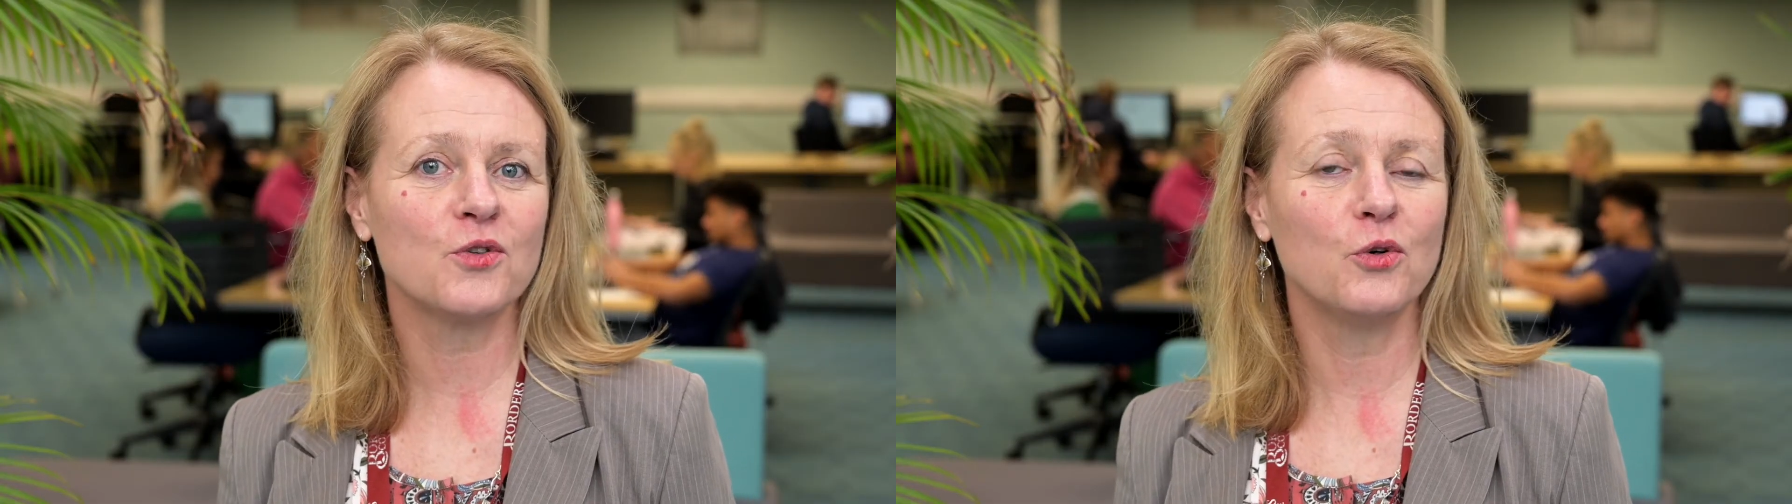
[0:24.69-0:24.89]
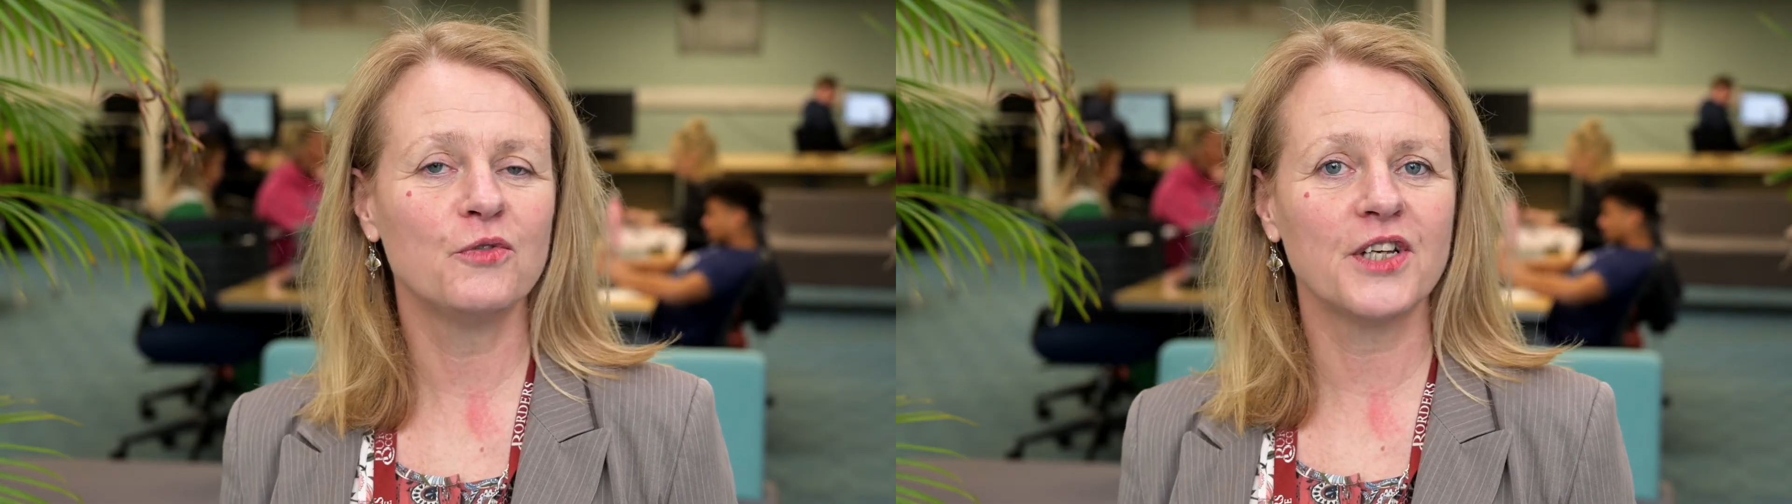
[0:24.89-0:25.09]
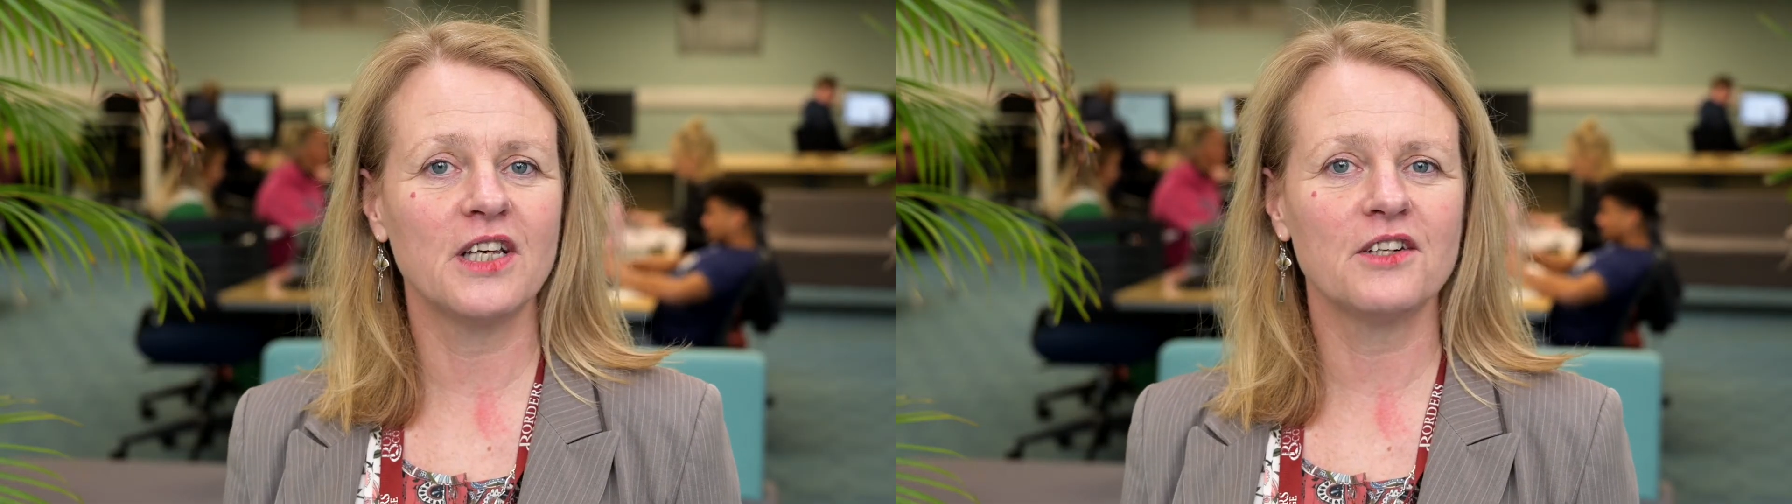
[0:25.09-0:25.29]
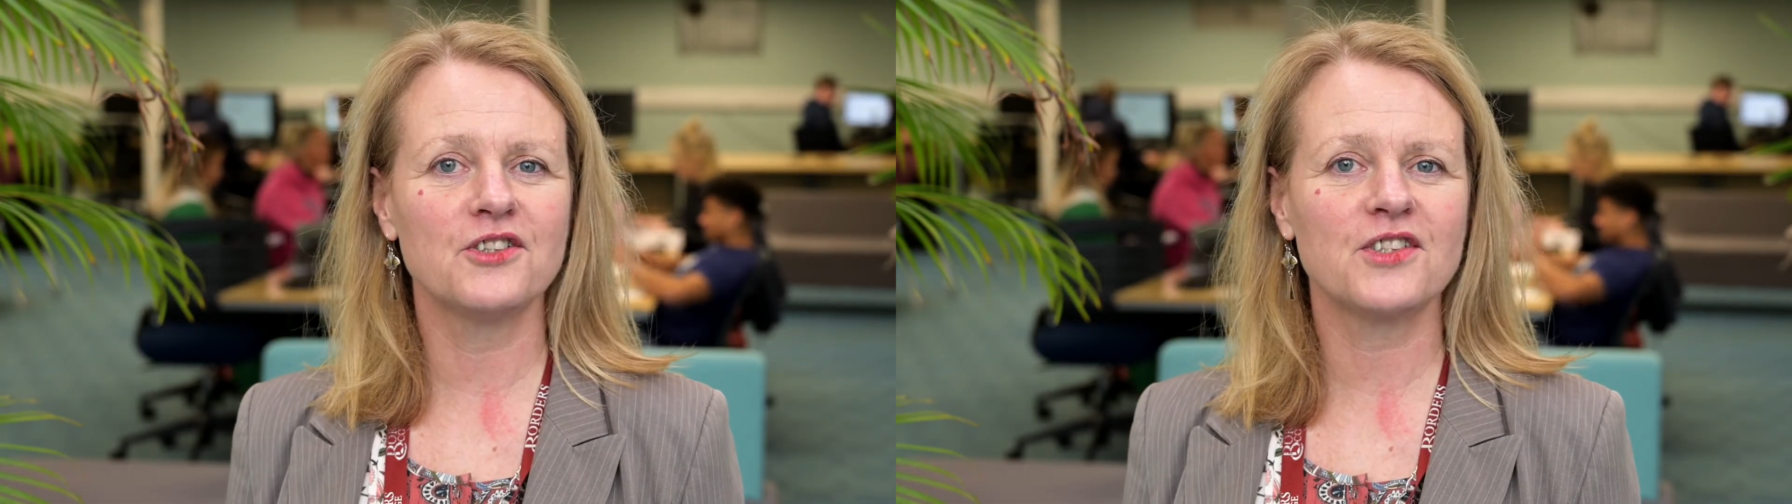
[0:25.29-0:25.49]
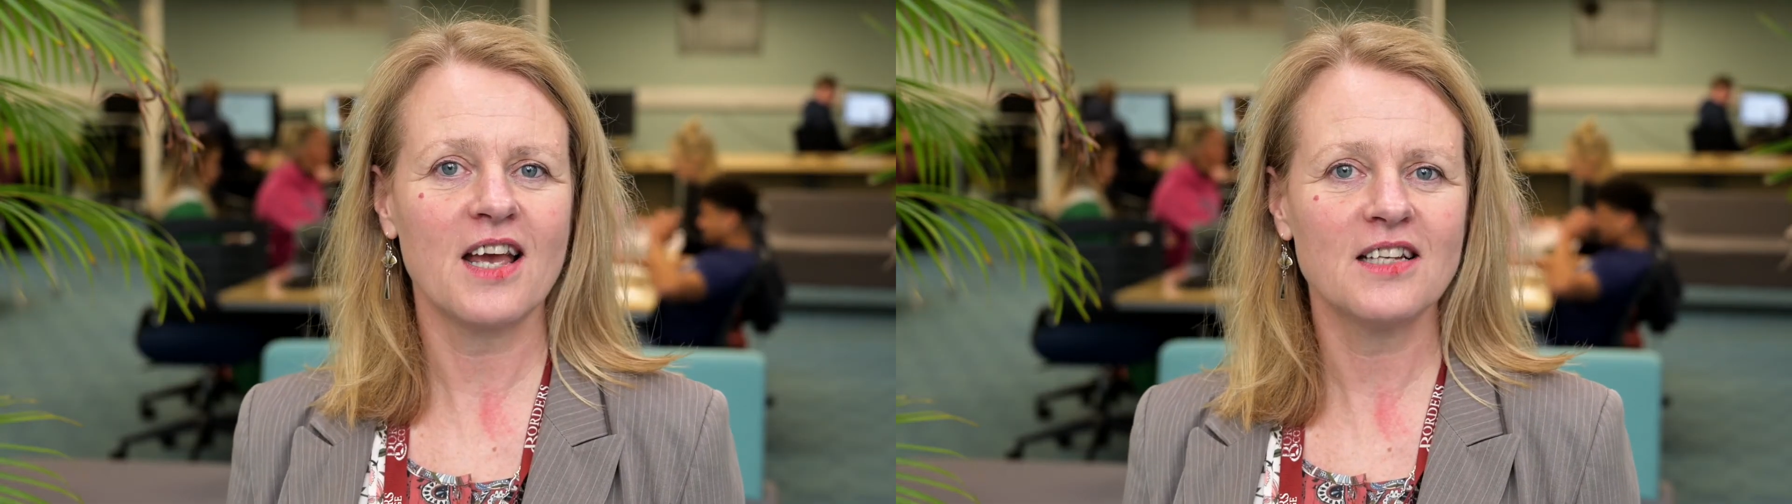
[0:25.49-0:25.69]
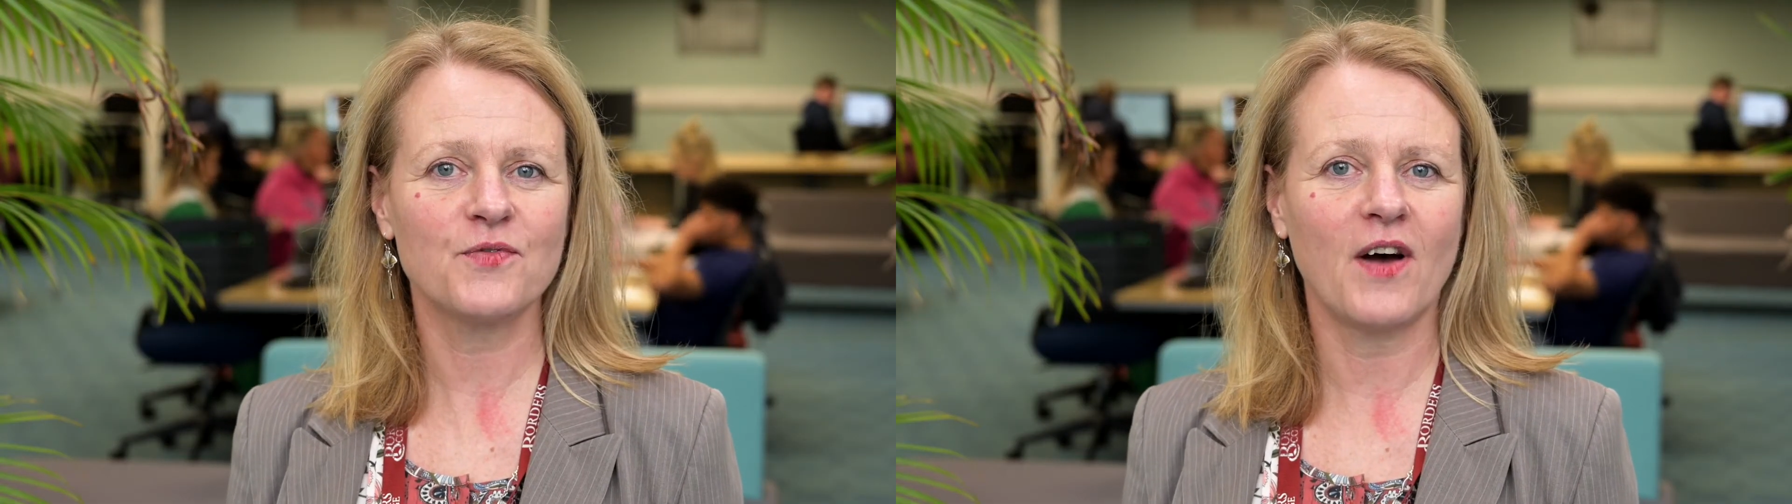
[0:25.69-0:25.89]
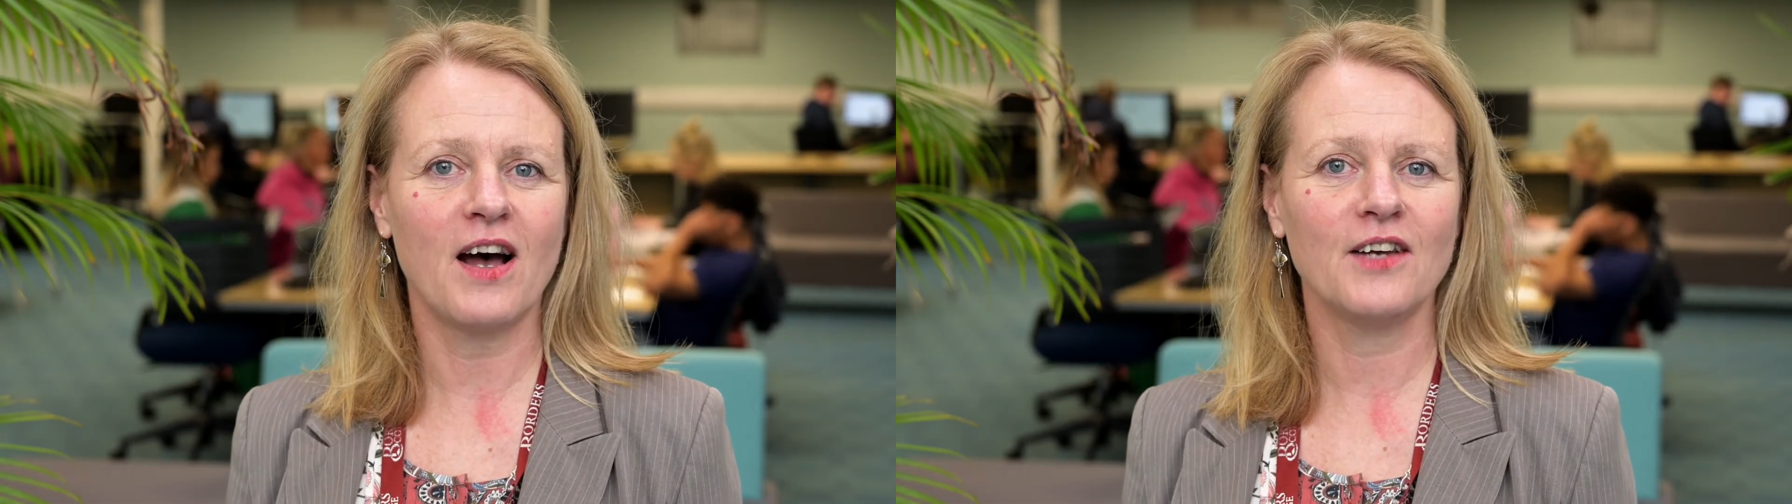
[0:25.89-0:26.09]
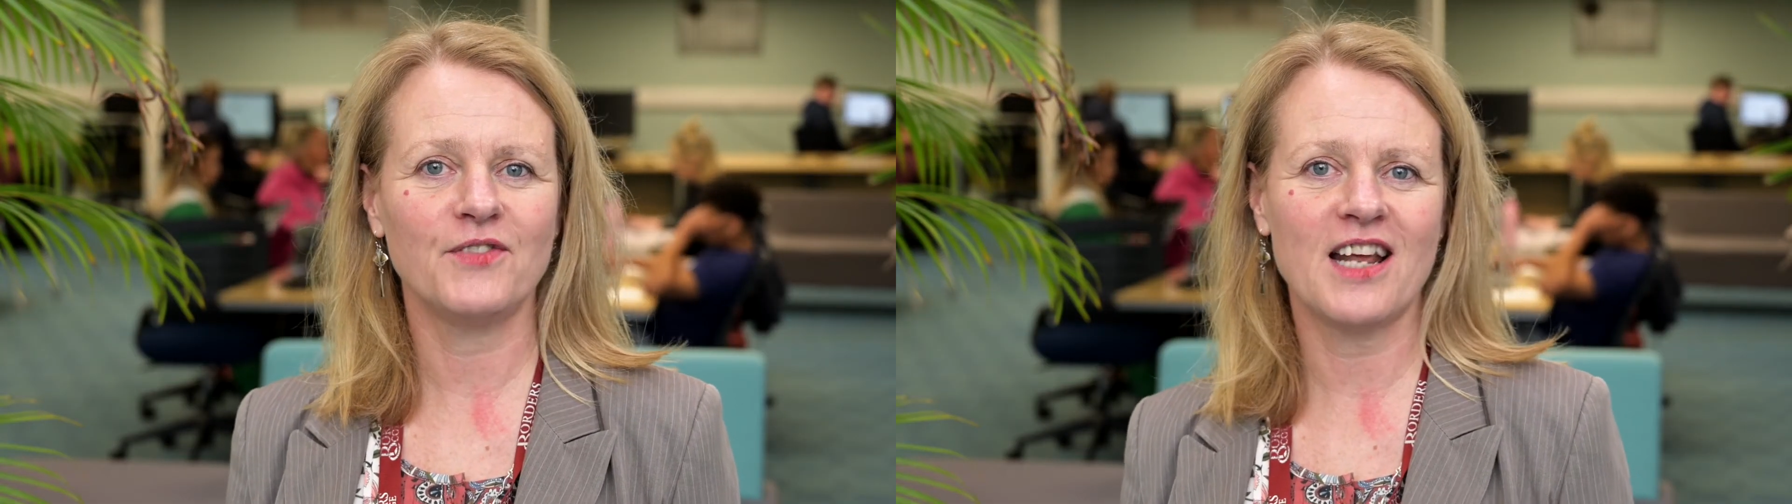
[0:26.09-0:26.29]
over years
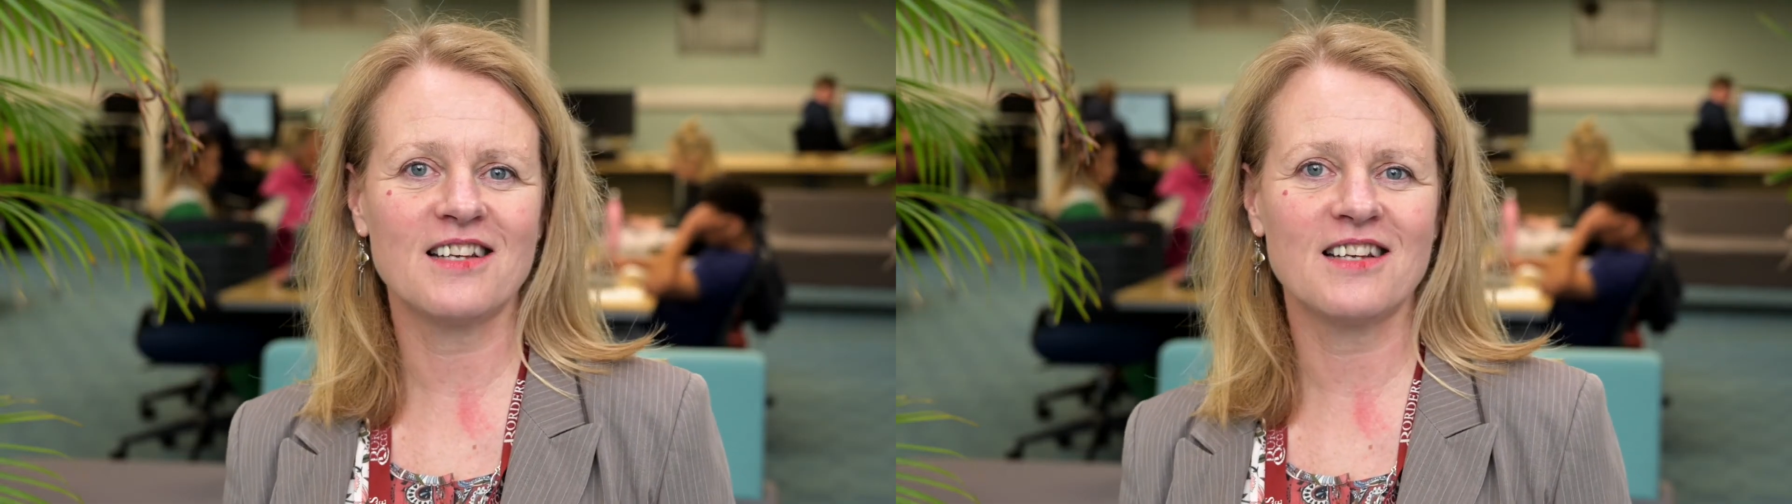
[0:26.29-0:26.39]
S5 and